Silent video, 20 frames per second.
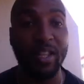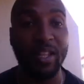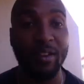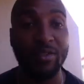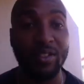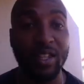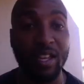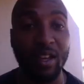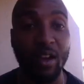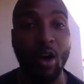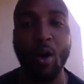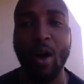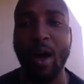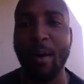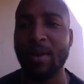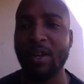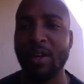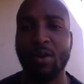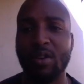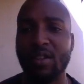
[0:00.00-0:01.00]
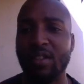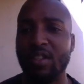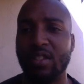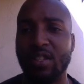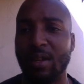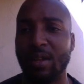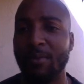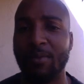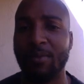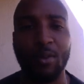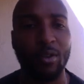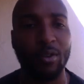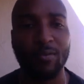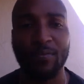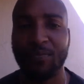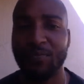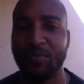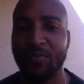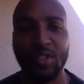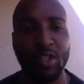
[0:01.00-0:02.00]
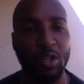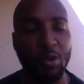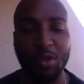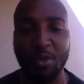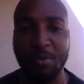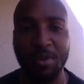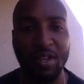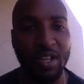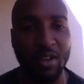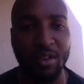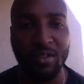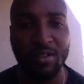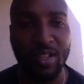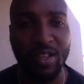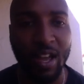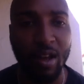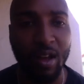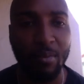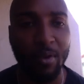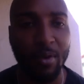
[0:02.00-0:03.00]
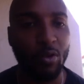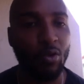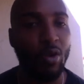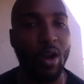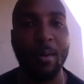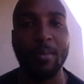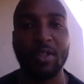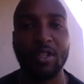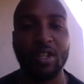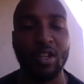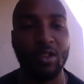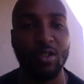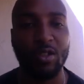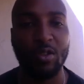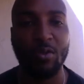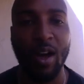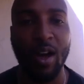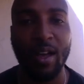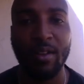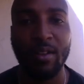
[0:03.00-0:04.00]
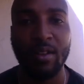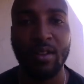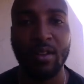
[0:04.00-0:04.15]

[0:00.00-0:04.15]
lifting? Oh, I've been going to the gym for 2-3 years now. I'm like, cool. How much can you squat?